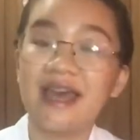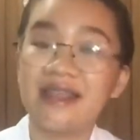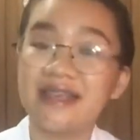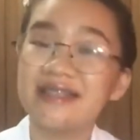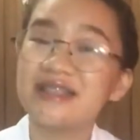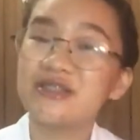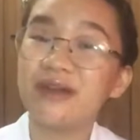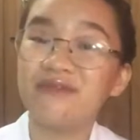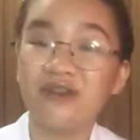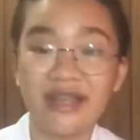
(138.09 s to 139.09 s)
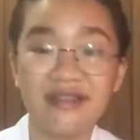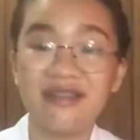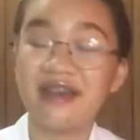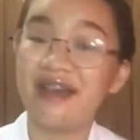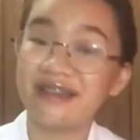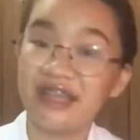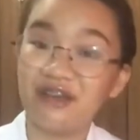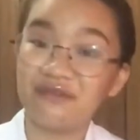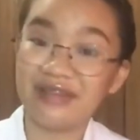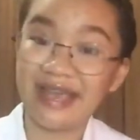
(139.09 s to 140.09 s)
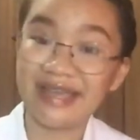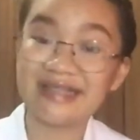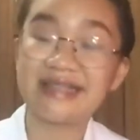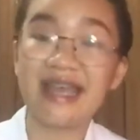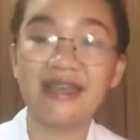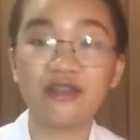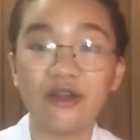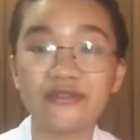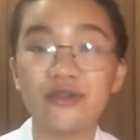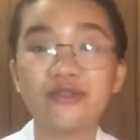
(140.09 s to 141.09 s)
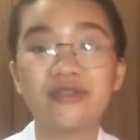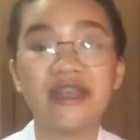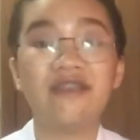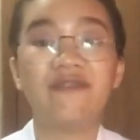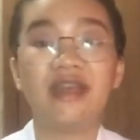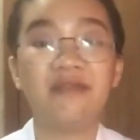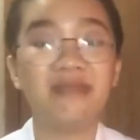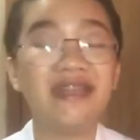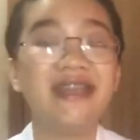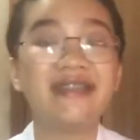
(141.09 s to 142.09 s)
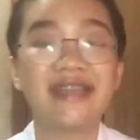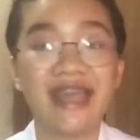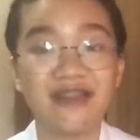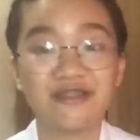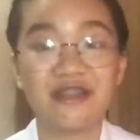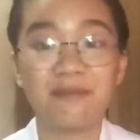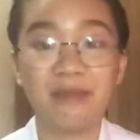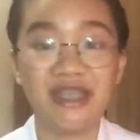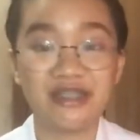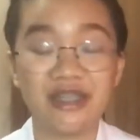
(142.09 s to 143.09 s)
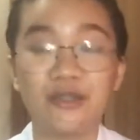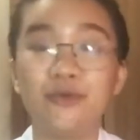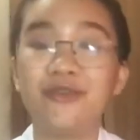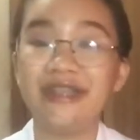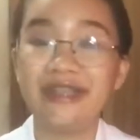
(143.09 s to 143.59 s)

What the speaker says: This is to avoid the cutting of lines and also to give immediate care to the patient who